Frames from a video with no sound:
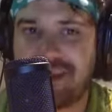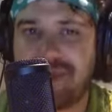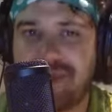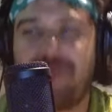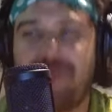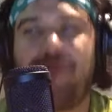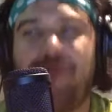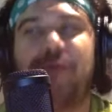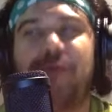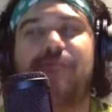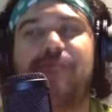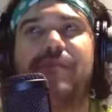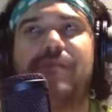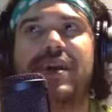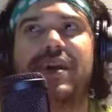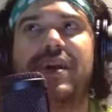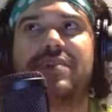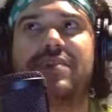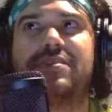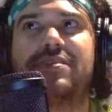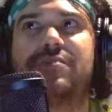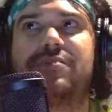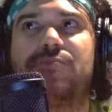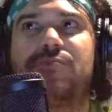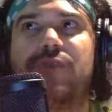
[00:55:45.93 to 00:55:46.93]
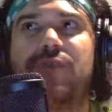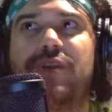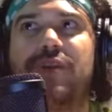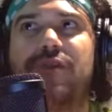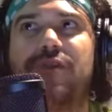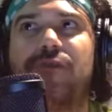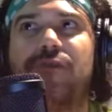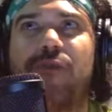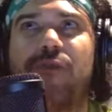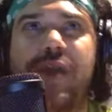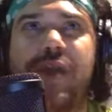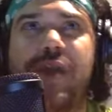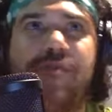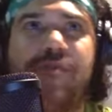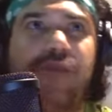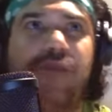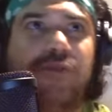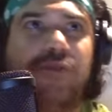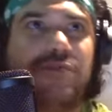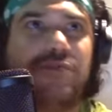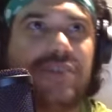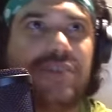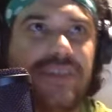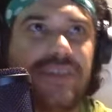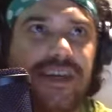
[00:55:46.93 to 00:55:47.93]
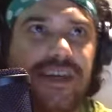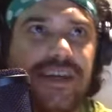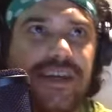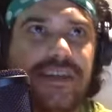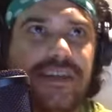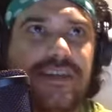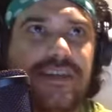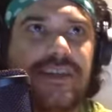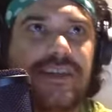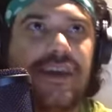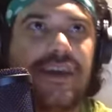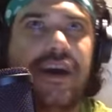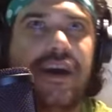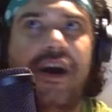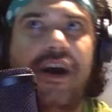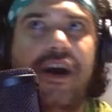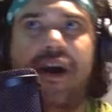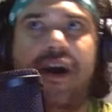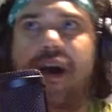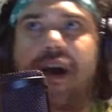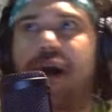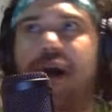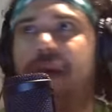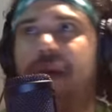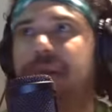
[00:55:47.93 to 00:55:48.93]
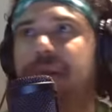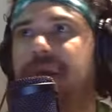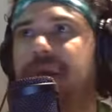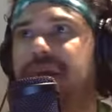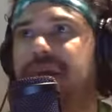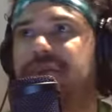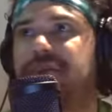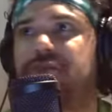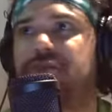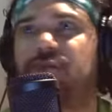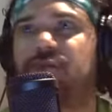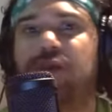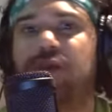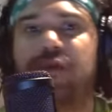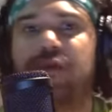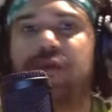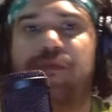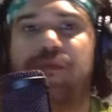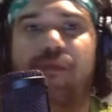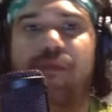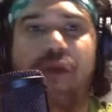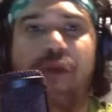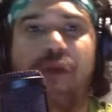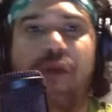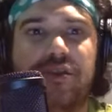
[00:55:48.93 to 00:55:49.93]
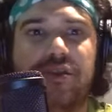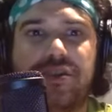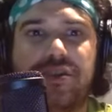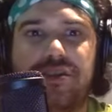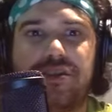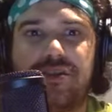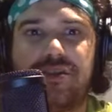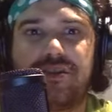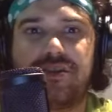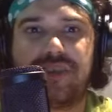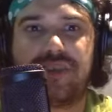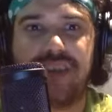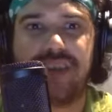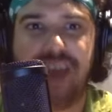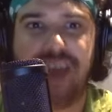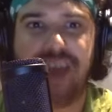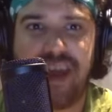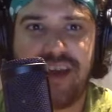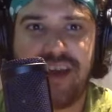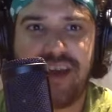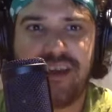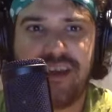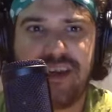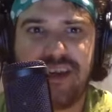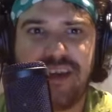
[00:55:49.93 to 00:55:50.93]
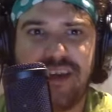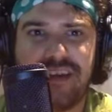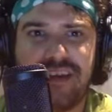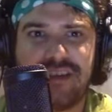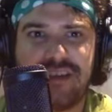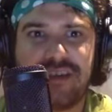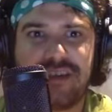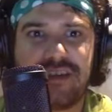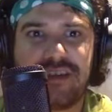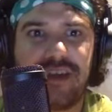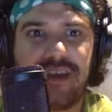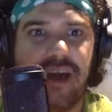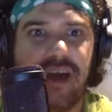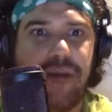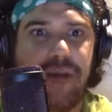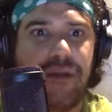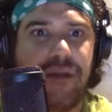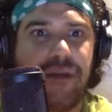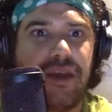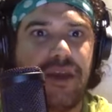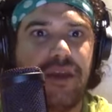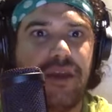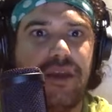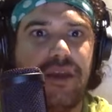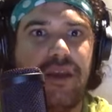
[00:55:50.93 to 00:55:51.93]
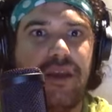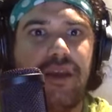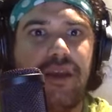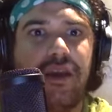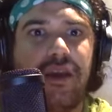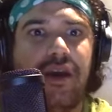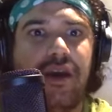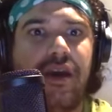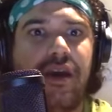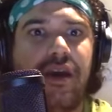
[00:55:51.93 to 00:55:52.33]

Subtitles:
mixed with Rainbow Six, mixed with monsters and aliens. I mean,